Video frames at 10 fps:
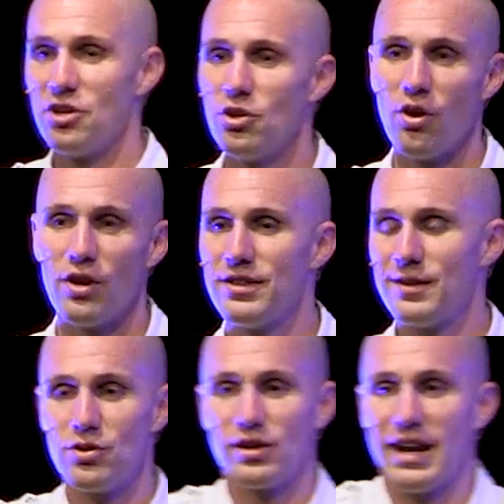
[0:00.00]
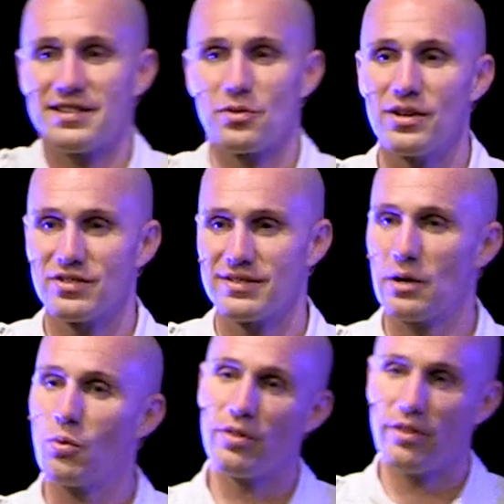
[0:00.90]
and you know, and then you can ask questions
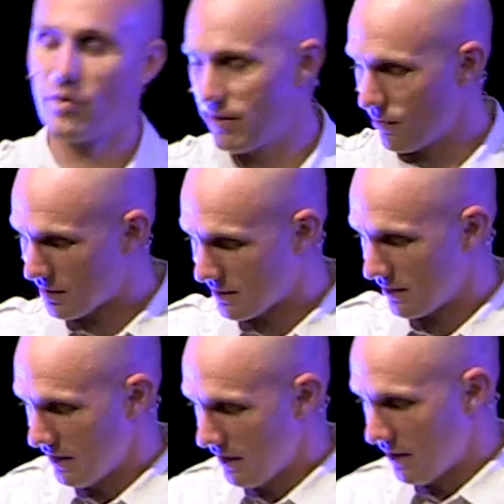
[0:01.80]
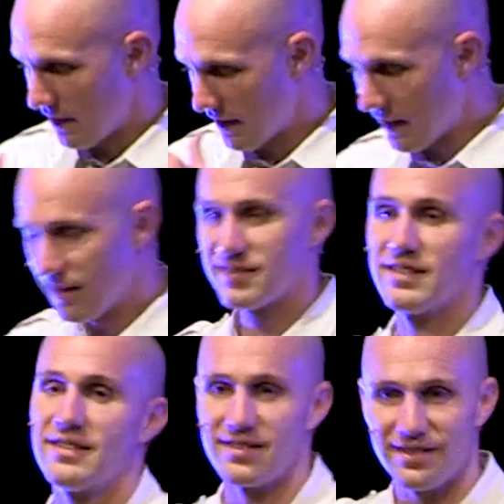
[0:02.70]
like, well, okay, there was an
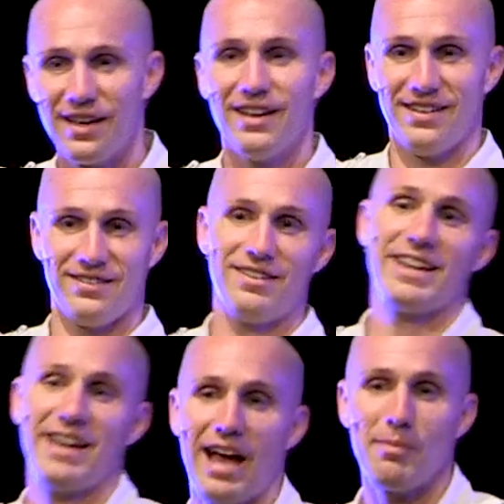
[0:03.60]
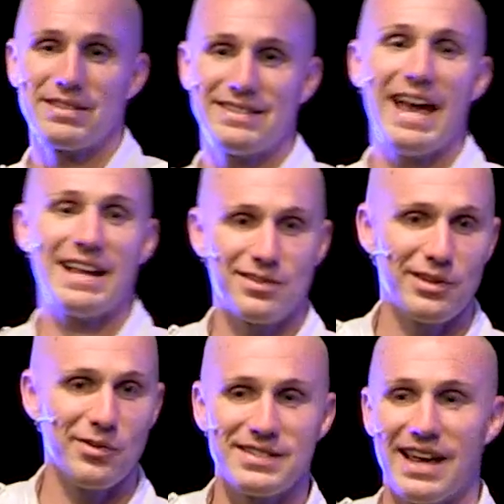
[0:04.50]
innocent, okay, I'm his dad, so
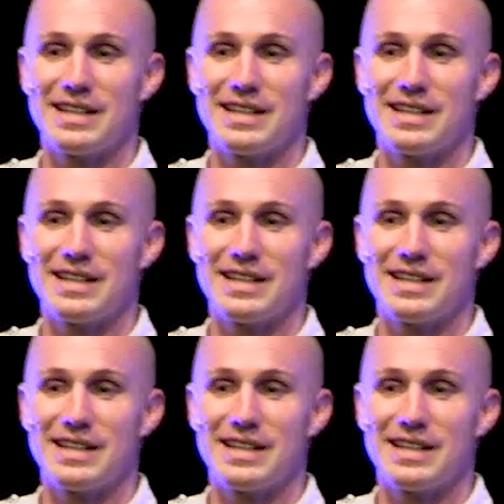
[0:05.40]
I know he's not